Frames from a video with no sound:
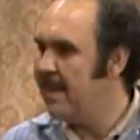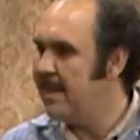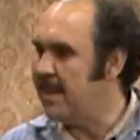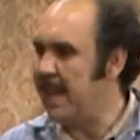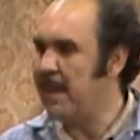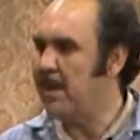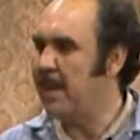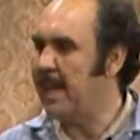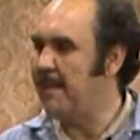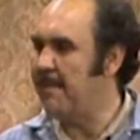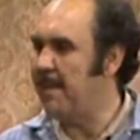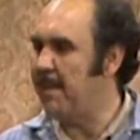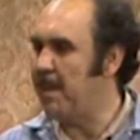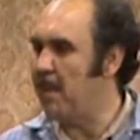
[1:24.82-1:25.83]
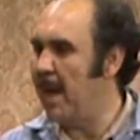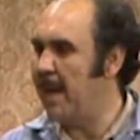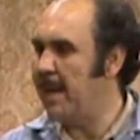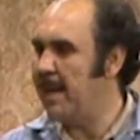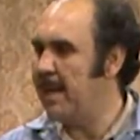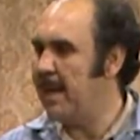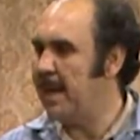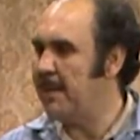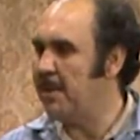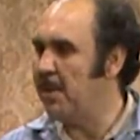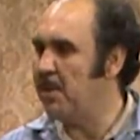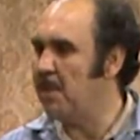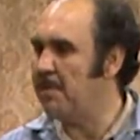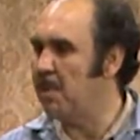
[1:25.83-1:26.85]
She ain't going to get very wet. I
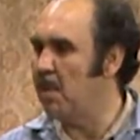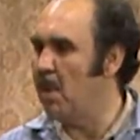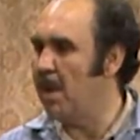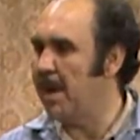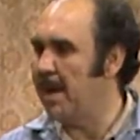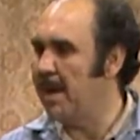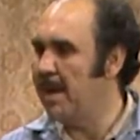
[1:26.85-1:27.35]
turned off the water.